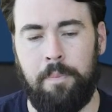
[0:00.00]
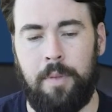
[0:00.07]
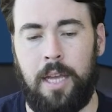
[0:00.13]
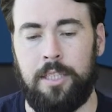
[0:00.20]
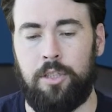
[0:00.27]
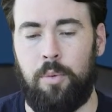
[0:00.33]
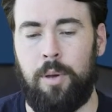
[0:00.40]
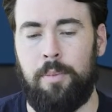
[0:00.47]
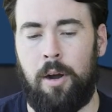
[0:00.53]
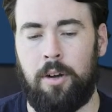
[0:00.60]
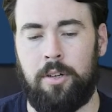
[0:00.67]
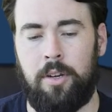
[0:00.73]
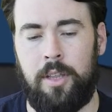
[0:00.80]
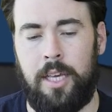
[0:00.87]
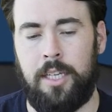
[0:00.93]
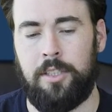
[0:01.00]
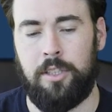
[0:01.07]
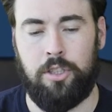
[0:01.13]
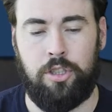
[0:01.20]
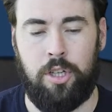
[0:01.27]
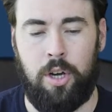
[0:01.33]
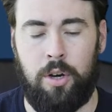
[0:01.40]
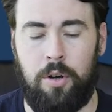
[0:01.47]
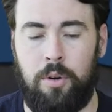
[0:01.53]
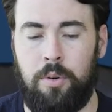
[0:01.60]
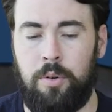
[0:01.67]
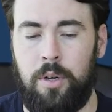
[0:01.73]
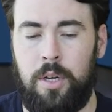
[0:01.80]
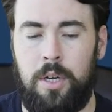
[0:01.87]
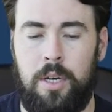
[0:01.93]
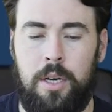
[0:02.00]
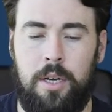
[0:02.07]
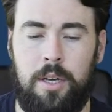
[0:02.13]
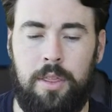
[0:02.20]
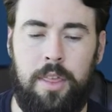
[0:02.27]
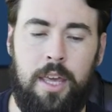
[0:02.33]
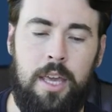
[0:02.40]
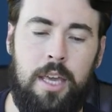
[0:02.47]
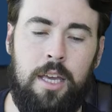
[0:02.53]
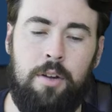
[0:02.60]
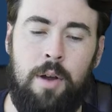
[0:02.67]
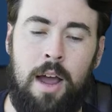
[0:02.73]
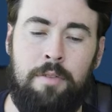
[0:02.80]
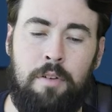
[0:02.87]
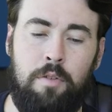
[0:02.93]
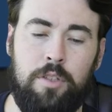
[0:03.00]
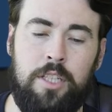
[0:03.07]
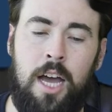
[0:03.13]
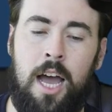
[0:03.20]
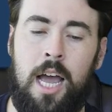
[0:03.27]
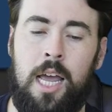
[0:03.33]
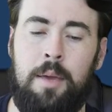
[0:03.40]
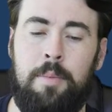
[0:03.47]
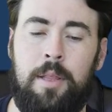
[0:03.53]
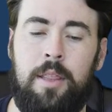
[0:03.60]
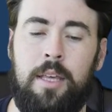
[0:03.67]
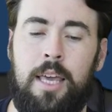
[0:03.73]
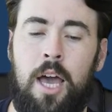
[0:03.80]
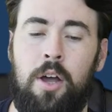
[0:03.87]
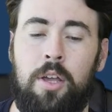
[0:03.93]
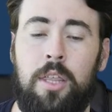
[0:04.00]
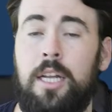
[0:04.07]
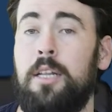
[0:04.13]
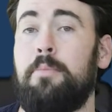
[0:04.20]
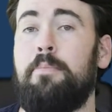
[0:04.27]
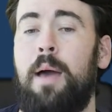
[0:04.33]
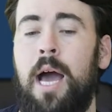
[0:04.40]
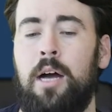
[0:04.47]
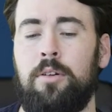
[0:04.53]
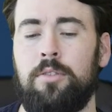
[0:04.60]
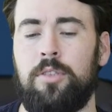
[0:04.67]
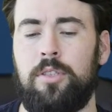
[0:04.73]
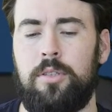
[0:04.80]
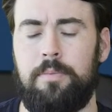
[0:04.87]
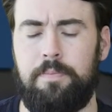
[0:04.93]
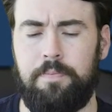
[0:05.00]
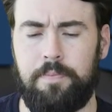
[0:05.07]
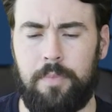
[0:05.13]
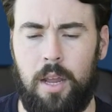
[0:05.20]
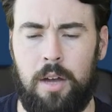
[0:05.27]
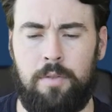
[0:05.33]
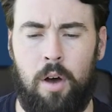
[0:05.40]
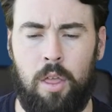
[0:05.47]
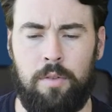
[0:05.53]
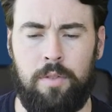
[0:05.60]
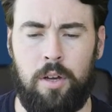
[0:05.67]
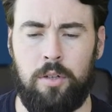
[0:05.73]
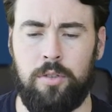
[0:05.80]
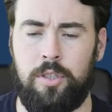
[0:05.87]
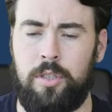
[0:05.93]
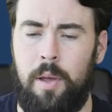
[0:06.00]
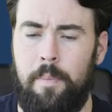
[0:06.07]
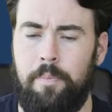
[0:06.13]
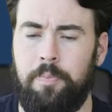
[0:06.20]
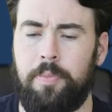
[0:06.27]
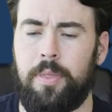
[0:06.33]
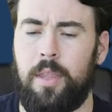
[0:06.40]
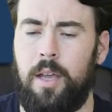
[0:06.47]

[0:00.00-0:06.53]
And so we monitor these and show the graph over time and the calculated bounds of all of those.